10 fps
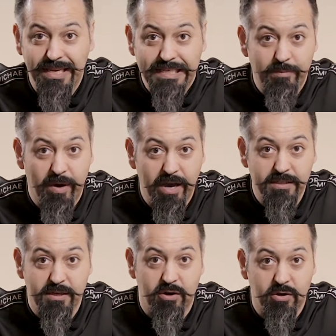these
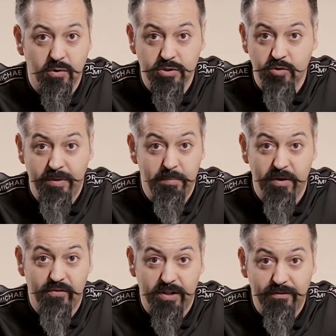mics are going to be
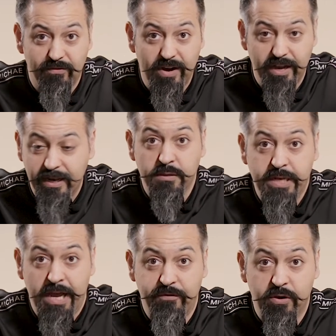perfectly fine.
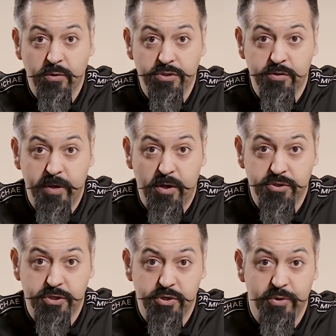Now if you're going to be
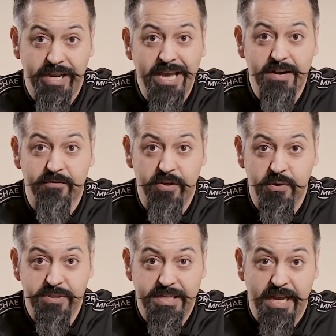also doing
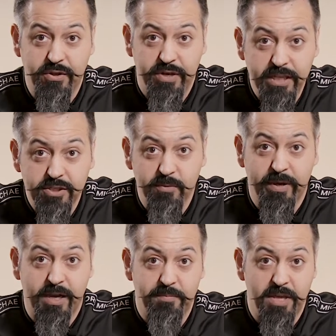interviews that you need to
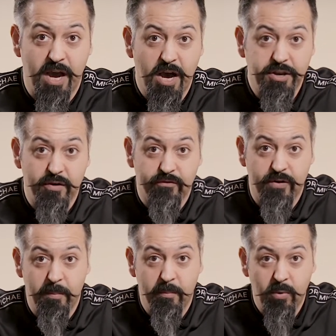pick up the audio
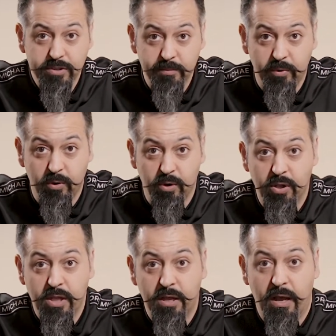from multiple
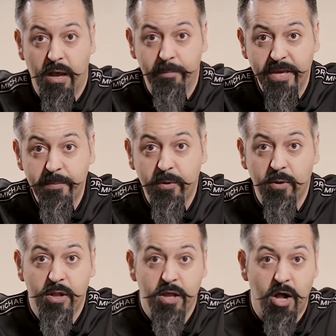uh,
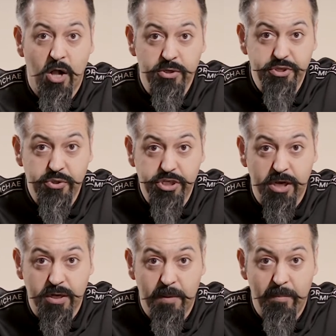people, also
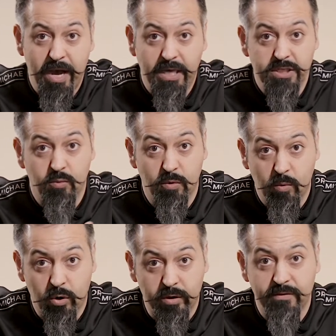shotgun mics will
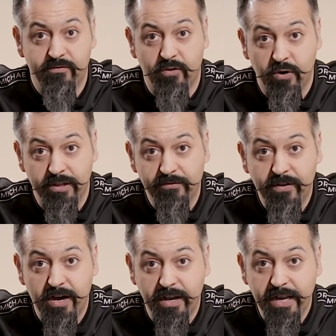work fairly
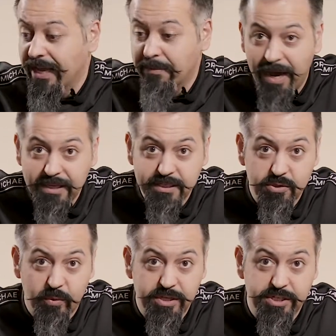fine. In my
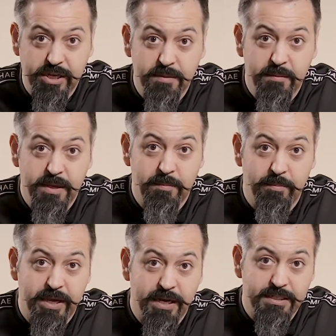situation,
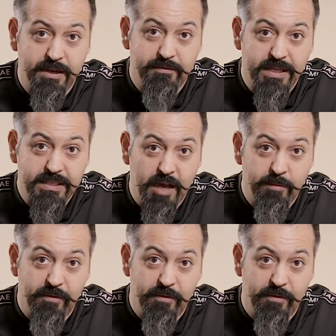because of the type